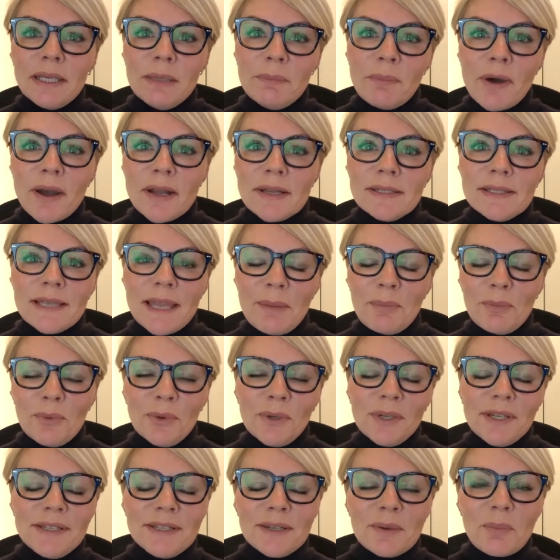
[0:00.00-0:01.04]
buy to let
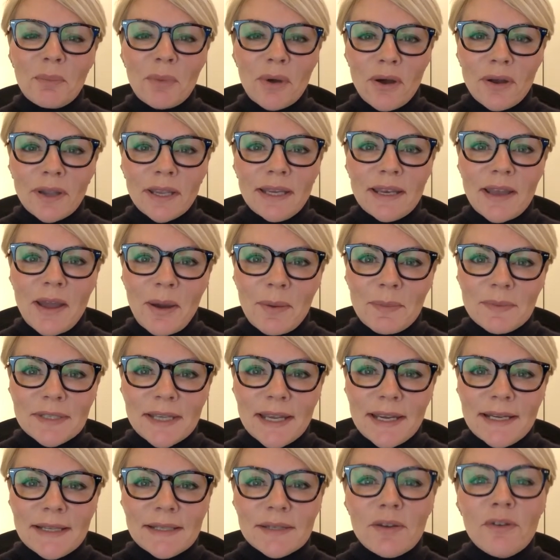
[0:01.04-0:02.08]
mortgage market
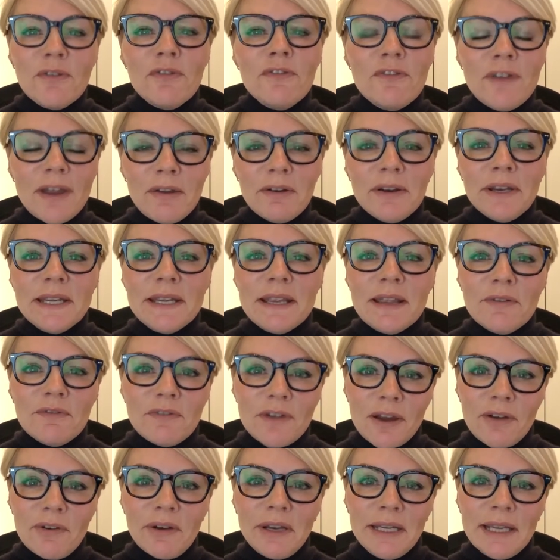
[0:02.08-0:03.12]
update. A very,
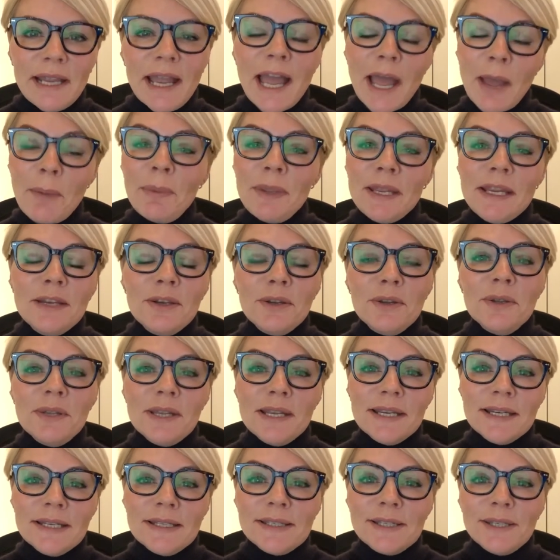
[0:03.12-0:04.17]
very happy new
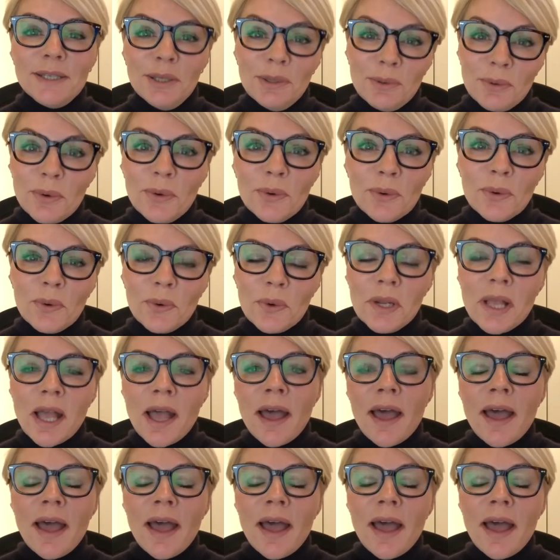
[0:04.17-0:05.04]
year to you all.